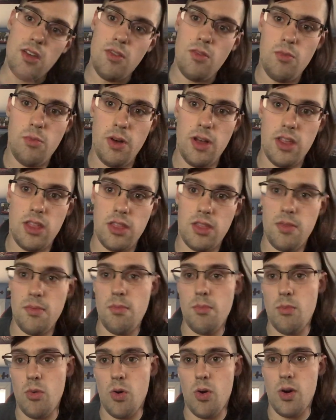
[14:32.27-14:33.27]
with
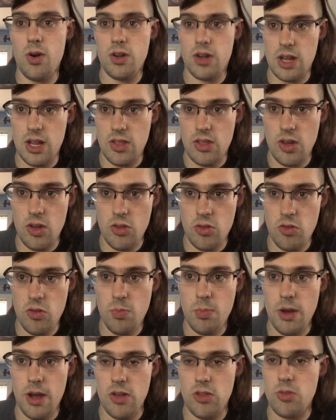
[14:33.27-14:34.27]
more details as
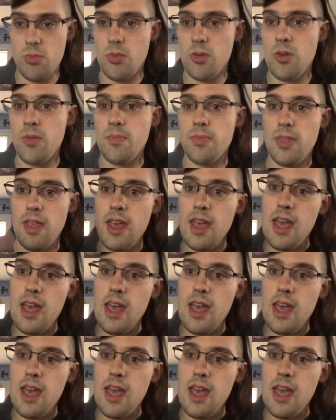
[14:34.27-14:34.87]
possible